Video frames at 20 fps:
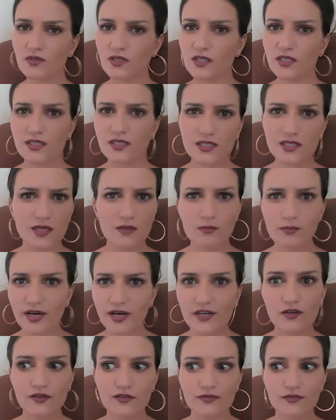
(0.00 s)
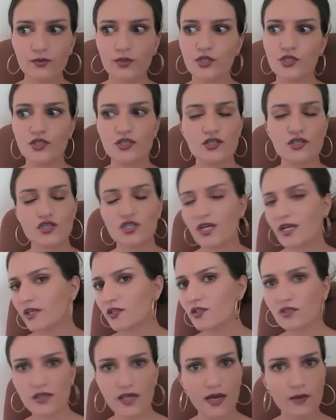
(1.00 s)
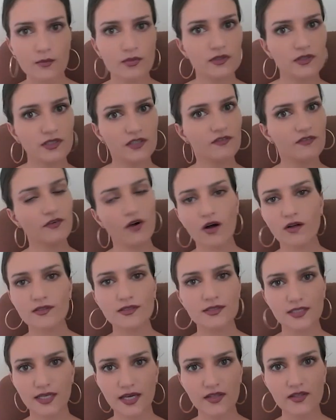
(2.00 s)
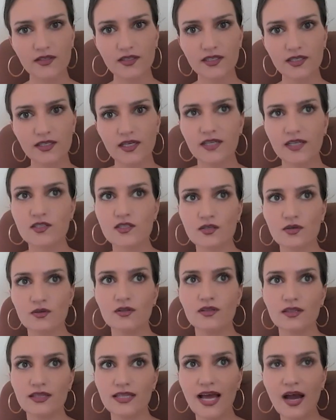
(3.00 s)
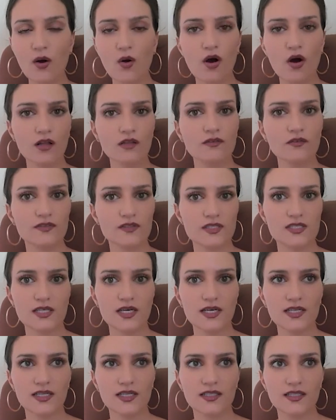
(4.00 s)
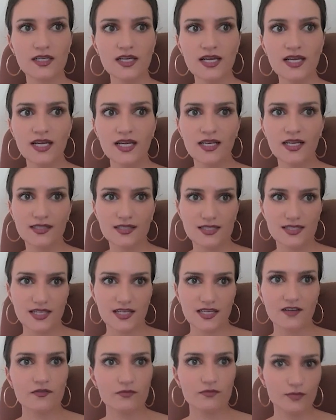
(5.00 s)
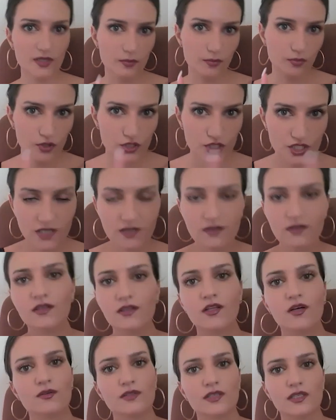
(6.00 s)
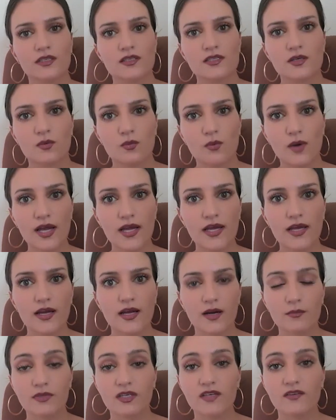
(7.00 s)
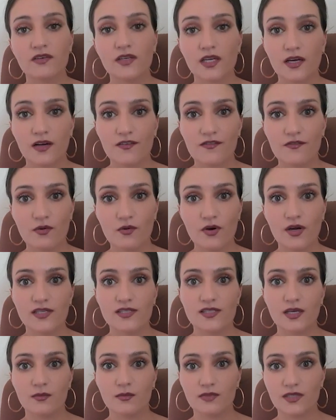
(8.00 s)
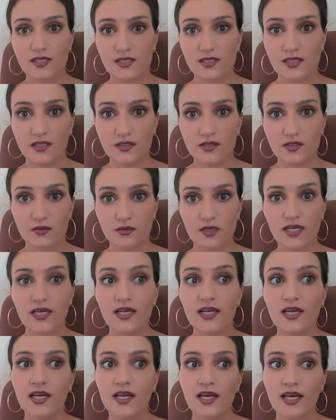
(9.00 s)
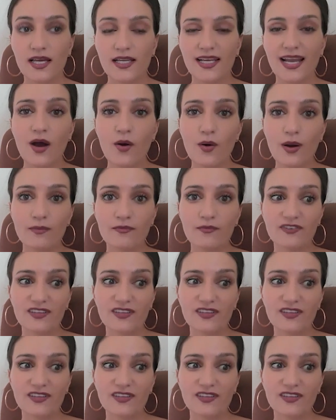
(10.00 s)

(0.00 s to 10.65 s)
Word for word: isn't it better if we just change that belief altogether? And so now all of a sudden, instead of me pushing the loneliness away, I'm giving it a voice, I'm listening to it. And now I'm